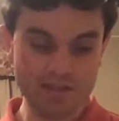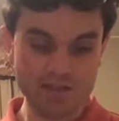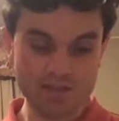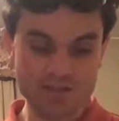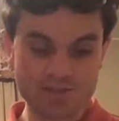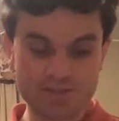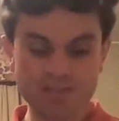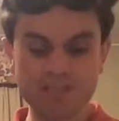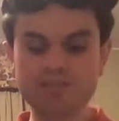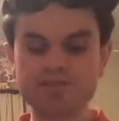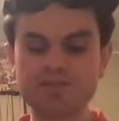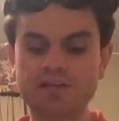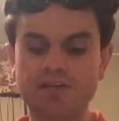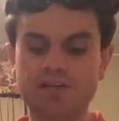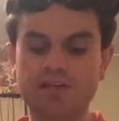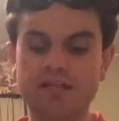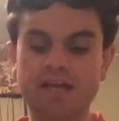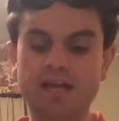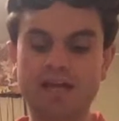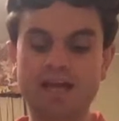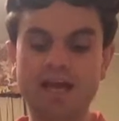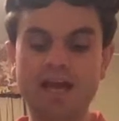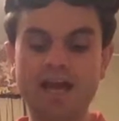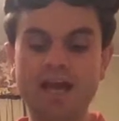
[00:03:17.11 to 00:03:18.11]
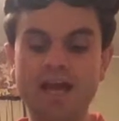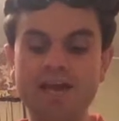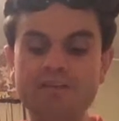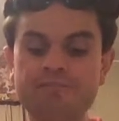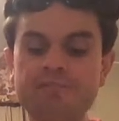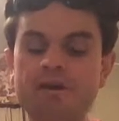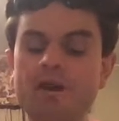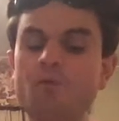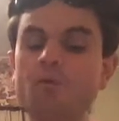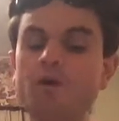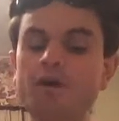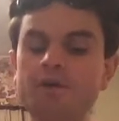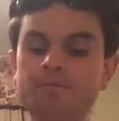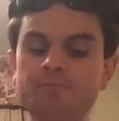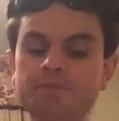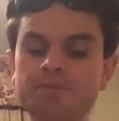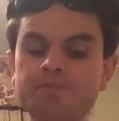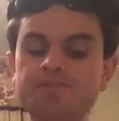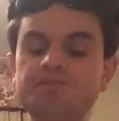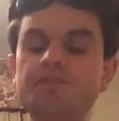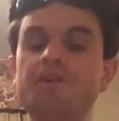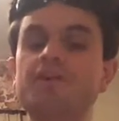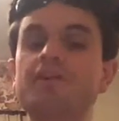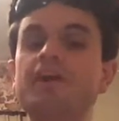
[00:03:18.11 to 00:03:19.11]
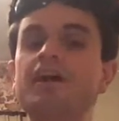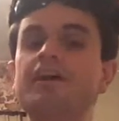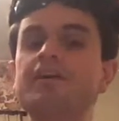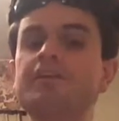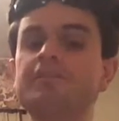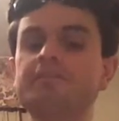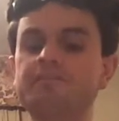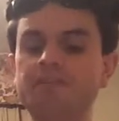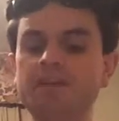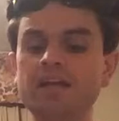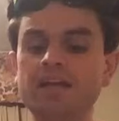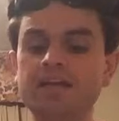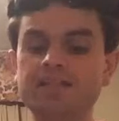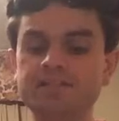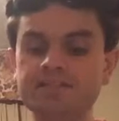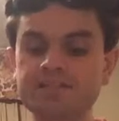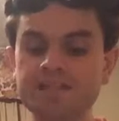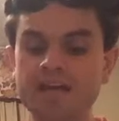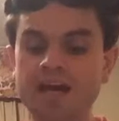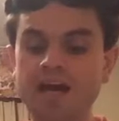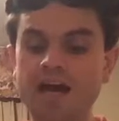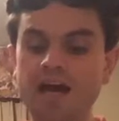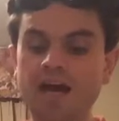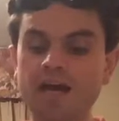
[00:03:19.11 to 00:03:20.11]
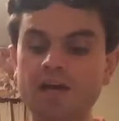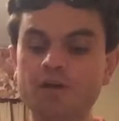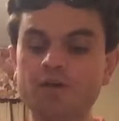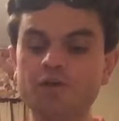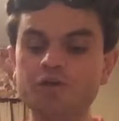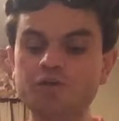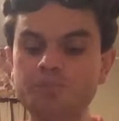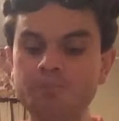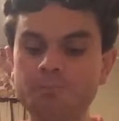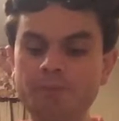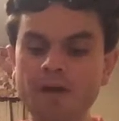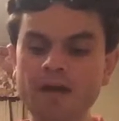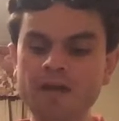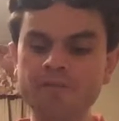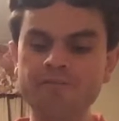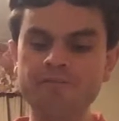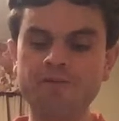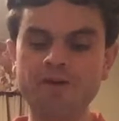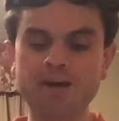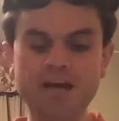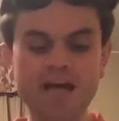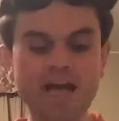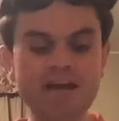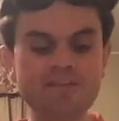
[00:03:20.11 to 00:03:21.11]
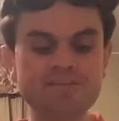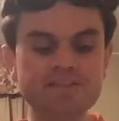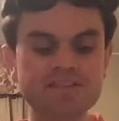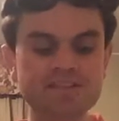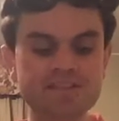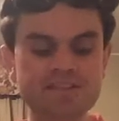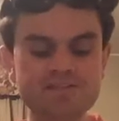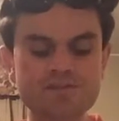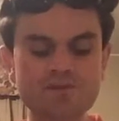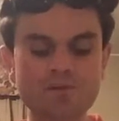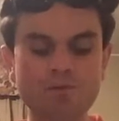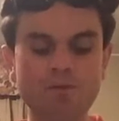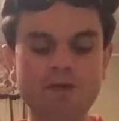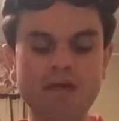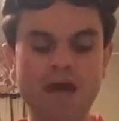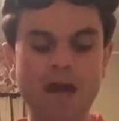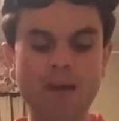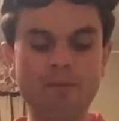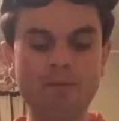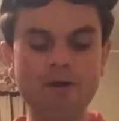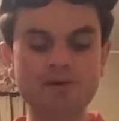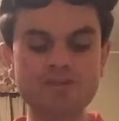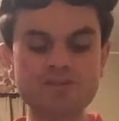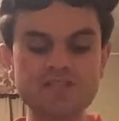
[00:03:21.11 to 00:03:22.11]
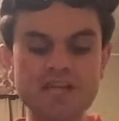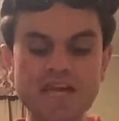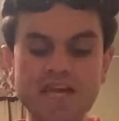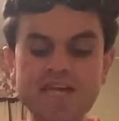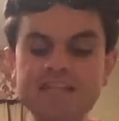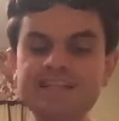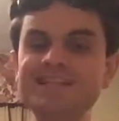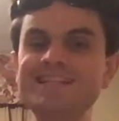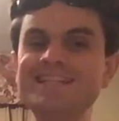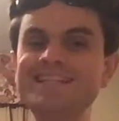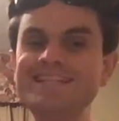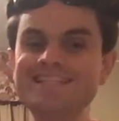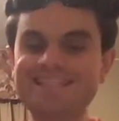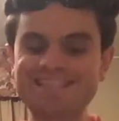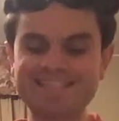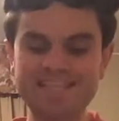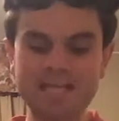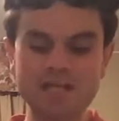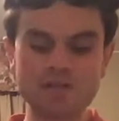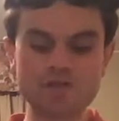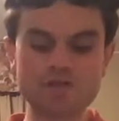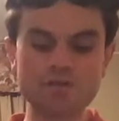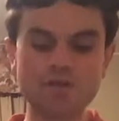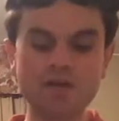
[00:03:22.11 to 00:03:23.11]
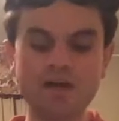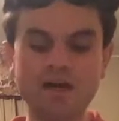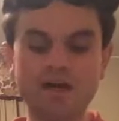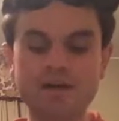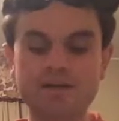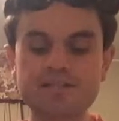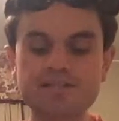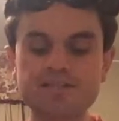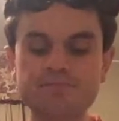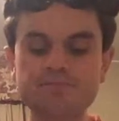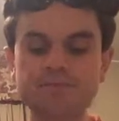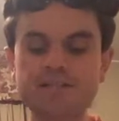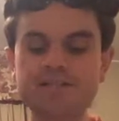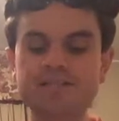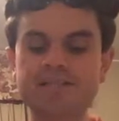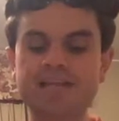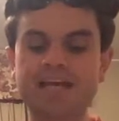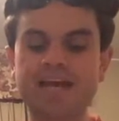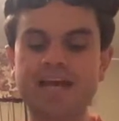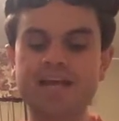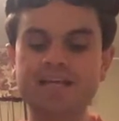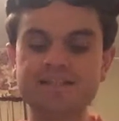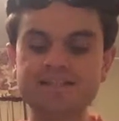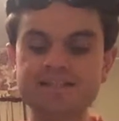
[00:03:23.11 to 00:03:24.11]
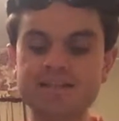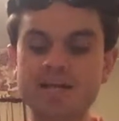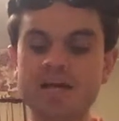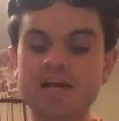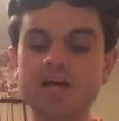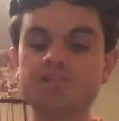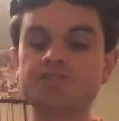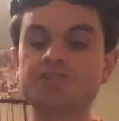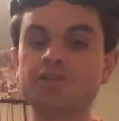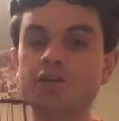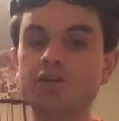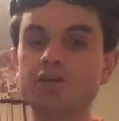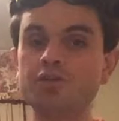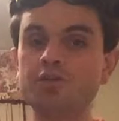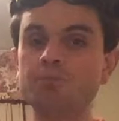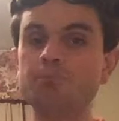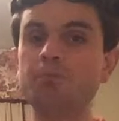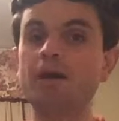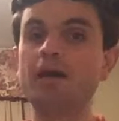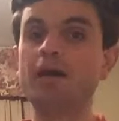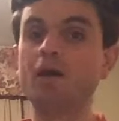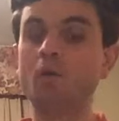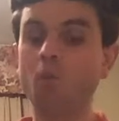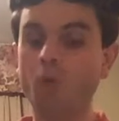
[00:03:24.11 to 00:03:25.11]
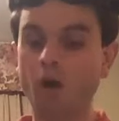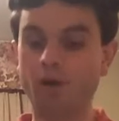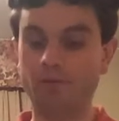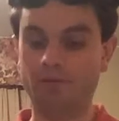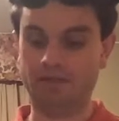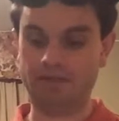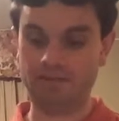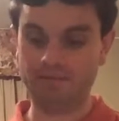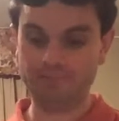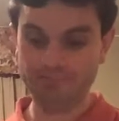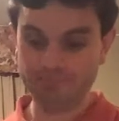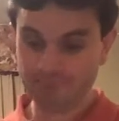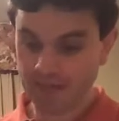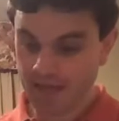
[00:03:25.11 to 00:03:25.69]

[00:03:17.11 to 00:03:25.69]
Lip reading: Sincerely, if I were Mr. Larry Flint, I would pay for evidence about any sexual harassment case done by a woman.